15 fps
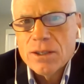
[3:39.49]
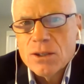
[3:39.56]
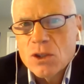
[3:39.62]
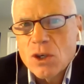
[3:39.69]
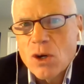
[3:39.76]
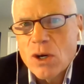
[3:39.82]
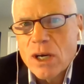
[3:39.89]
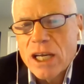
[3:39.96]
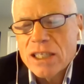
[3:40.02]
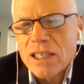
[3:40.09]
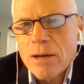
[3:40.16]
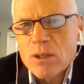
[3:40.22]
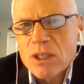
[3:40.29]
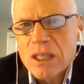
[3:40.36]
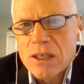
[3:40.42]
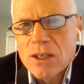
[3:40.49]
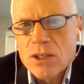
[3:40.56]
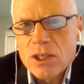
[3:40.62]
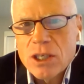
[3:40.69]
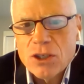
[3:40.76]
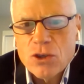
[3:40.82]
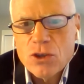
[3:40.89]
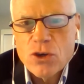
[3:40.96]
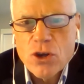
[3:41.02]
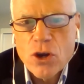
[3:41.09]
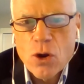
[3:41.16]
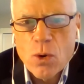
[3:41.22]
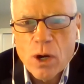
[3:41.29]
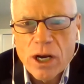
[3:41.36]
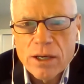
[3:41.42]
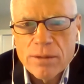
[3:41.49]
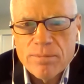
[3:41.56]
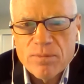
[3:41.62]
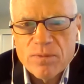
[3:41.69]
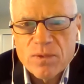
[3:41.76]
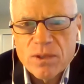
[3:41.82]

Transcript: So as I was listening to Noah,